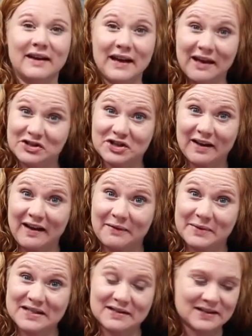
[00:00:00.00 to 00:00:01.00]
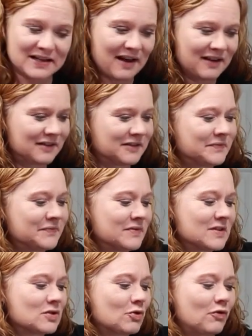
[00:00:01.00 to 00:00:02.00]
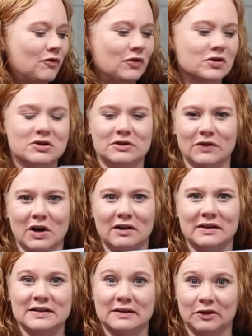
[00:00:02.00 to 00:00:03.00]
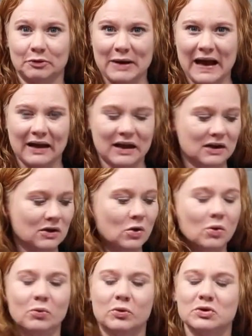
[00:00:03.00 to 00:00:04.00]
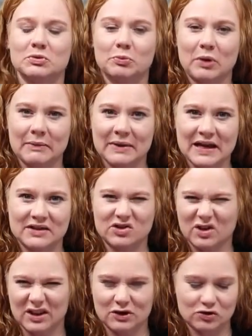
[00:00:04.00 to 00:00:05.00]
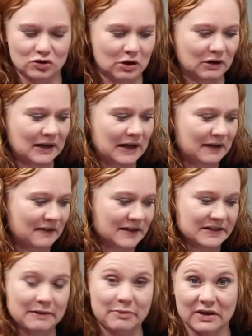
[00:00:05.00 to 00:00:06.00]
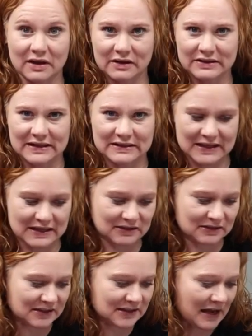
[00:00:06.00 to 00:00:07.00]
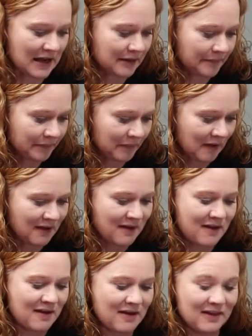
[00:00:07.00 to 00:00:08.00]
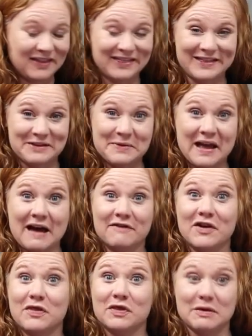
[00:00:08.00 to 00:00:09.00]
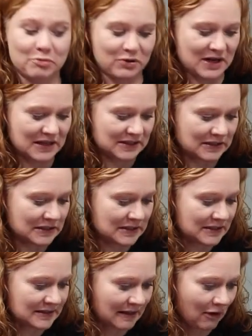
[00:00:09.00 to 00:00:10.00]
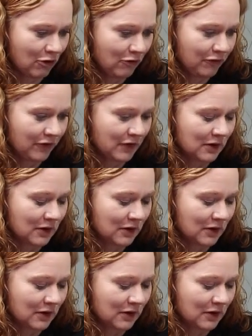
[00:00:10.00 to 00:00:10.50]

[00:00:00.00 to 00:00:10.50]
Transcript: and check out what's inside. So first of all, it's a little packet, which probably has your, like your start guide and that type of thing. I'll set that to the side. Then we have the press itself.